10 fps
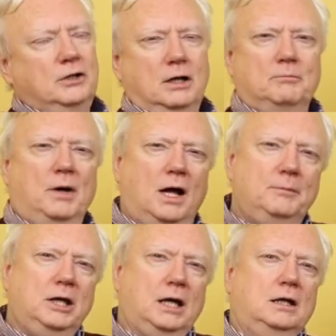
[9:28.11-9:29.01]
to get
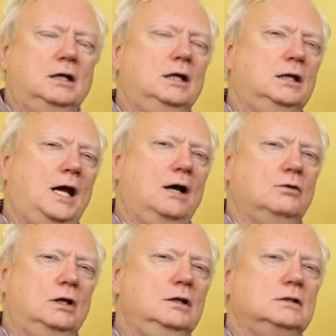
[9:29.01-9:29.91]
Bobby Kennedy
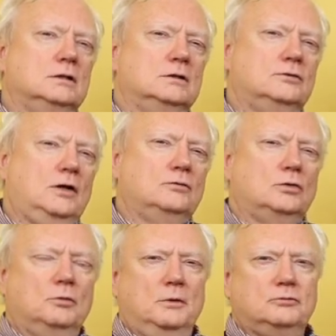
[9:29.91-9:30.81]
down into
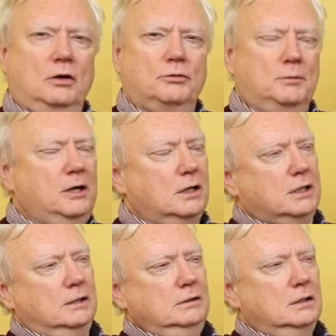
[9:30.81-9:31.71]
Central and South
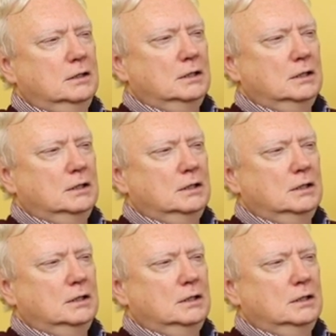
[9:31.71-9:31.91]
America.